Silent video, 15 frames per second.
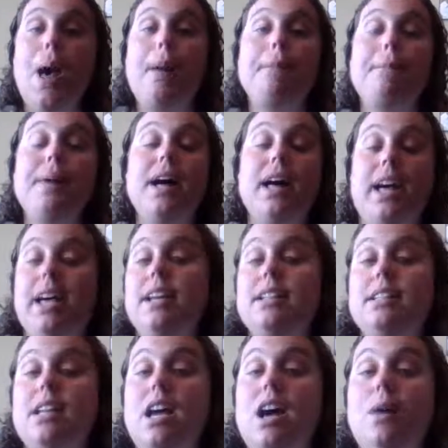
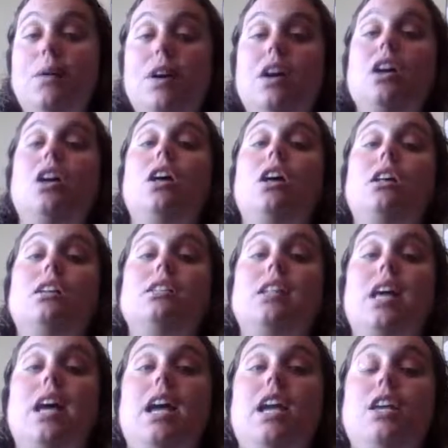But I will
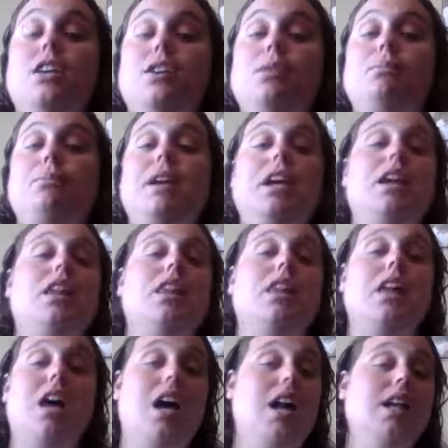say you meet a
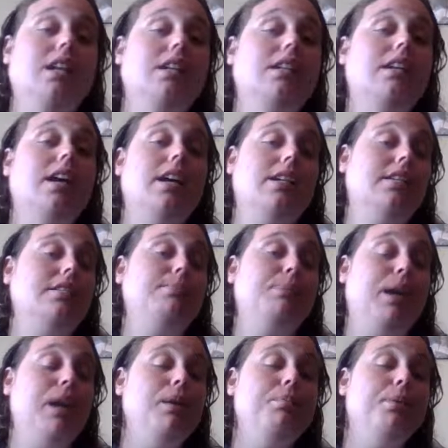lot of nice
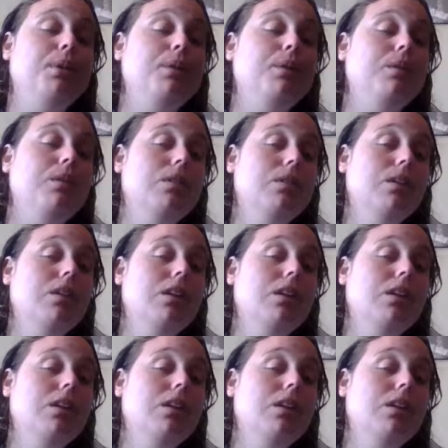people